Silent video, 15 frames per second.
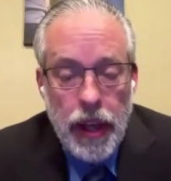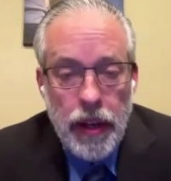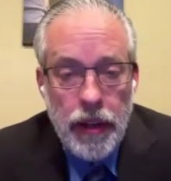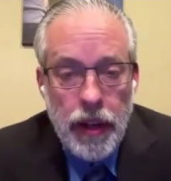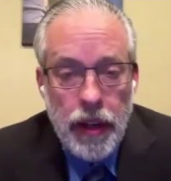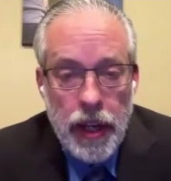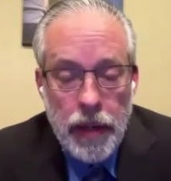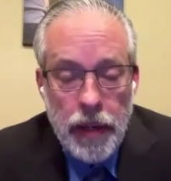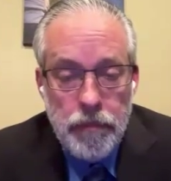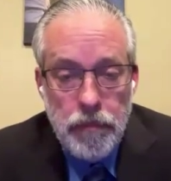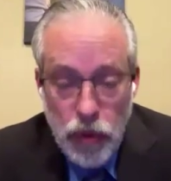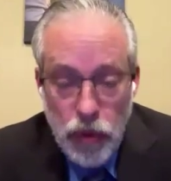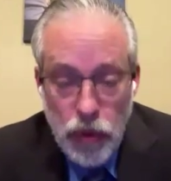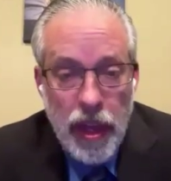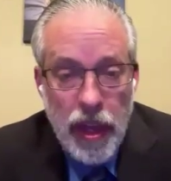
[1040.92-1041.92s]
and
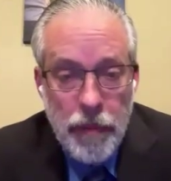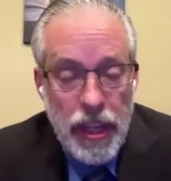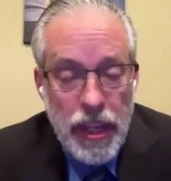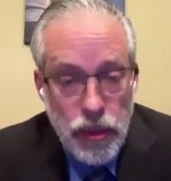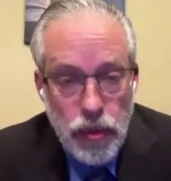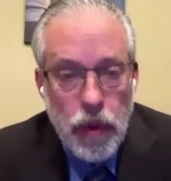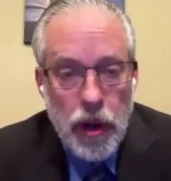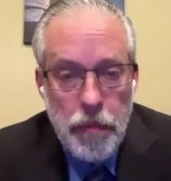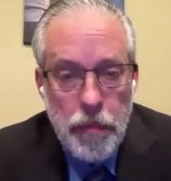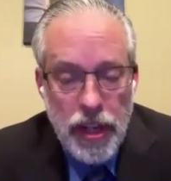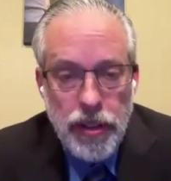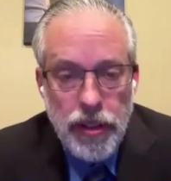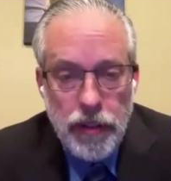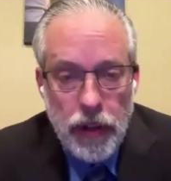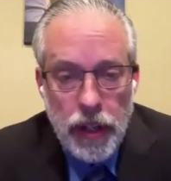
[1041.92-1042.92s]
move them into our
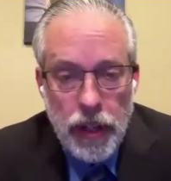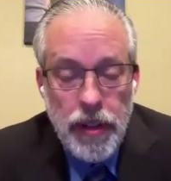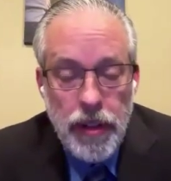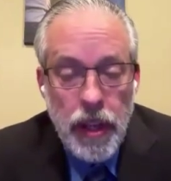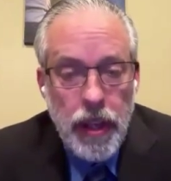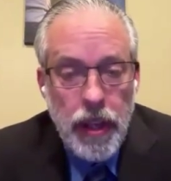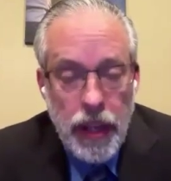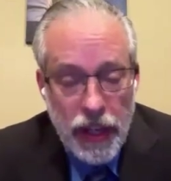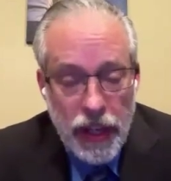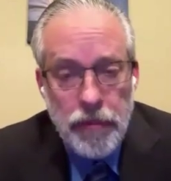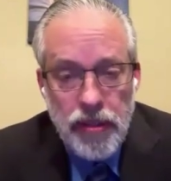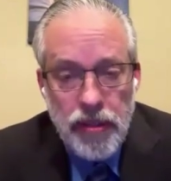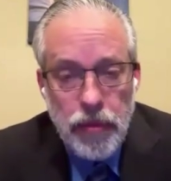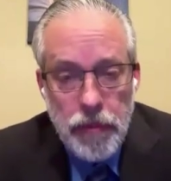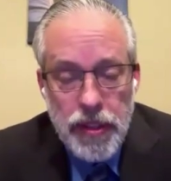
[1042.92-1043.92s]
pension fund. It
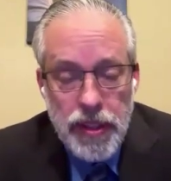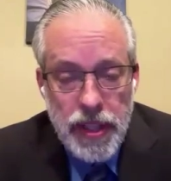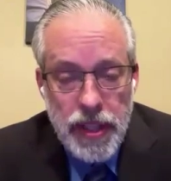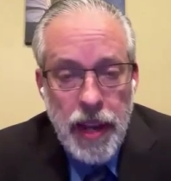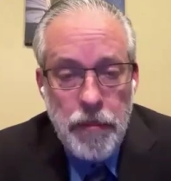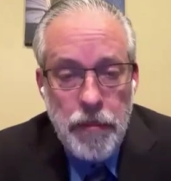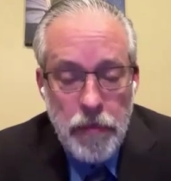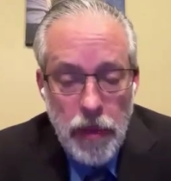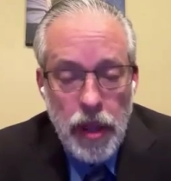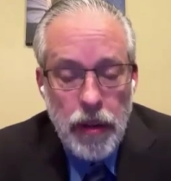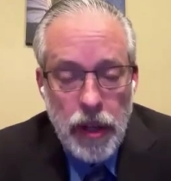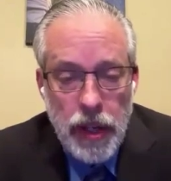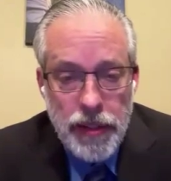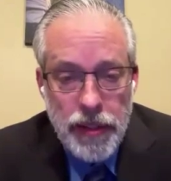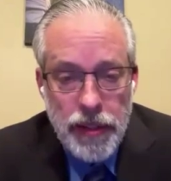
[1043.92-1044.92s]
comes from the same
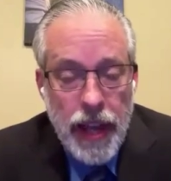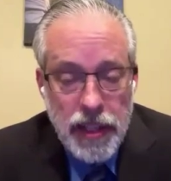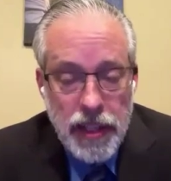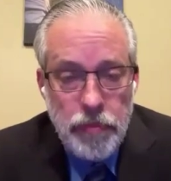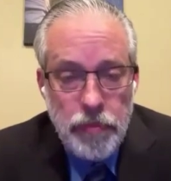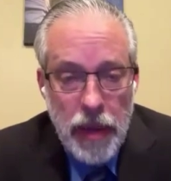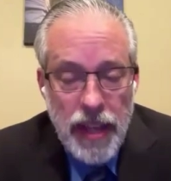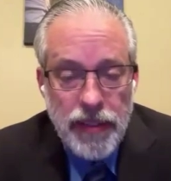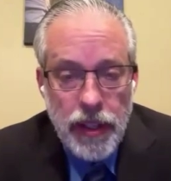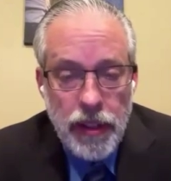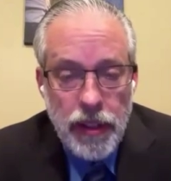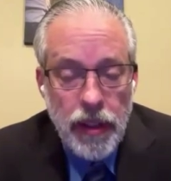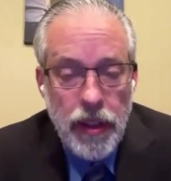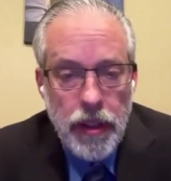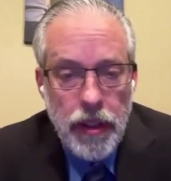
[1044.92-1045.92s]
tax
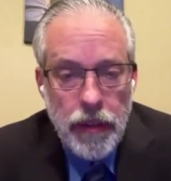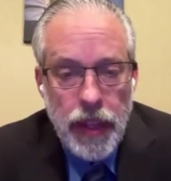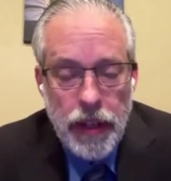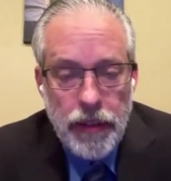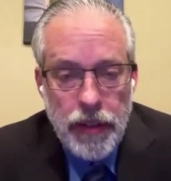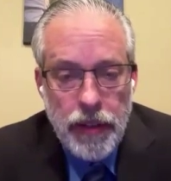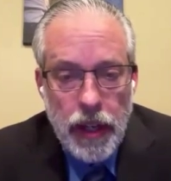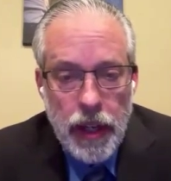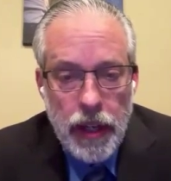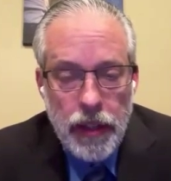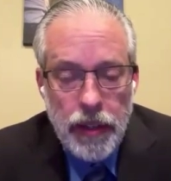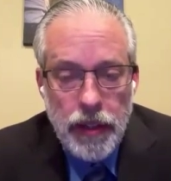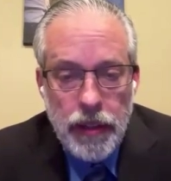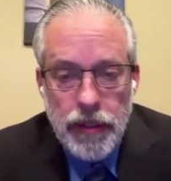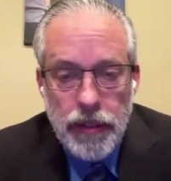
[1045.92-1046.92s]
basing that
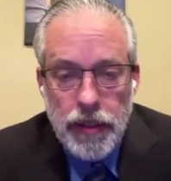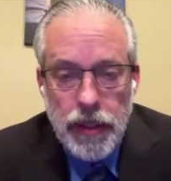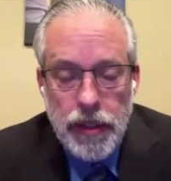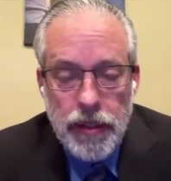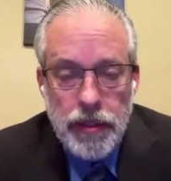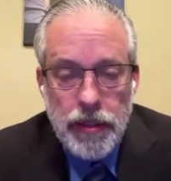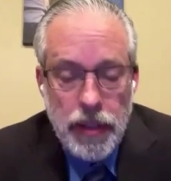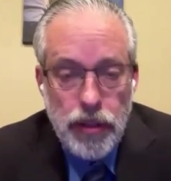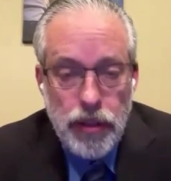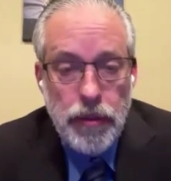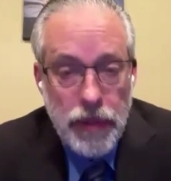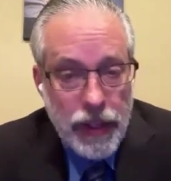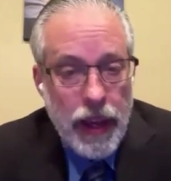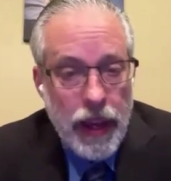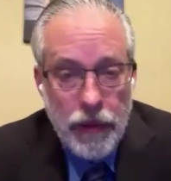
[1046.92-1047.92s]
is
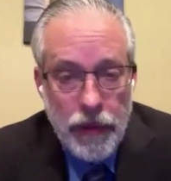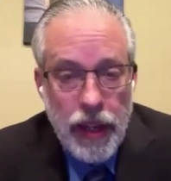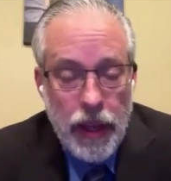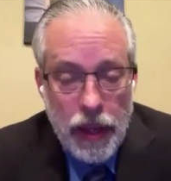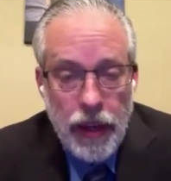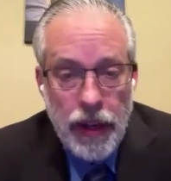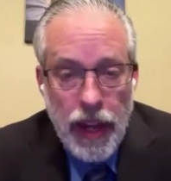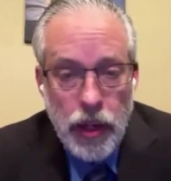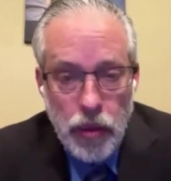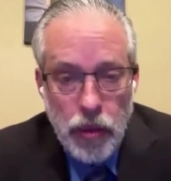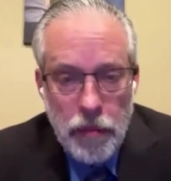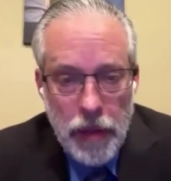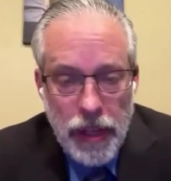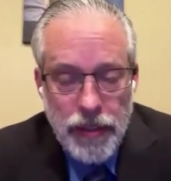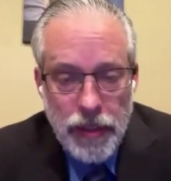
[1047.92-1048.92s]
issued to county on an
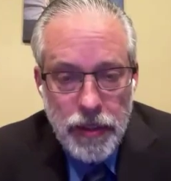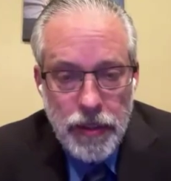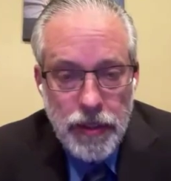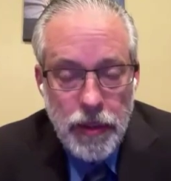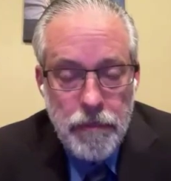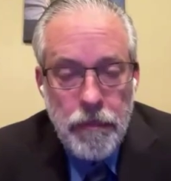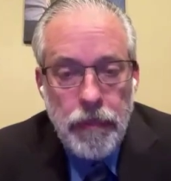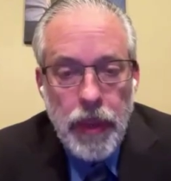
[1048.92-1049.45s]
annual basis.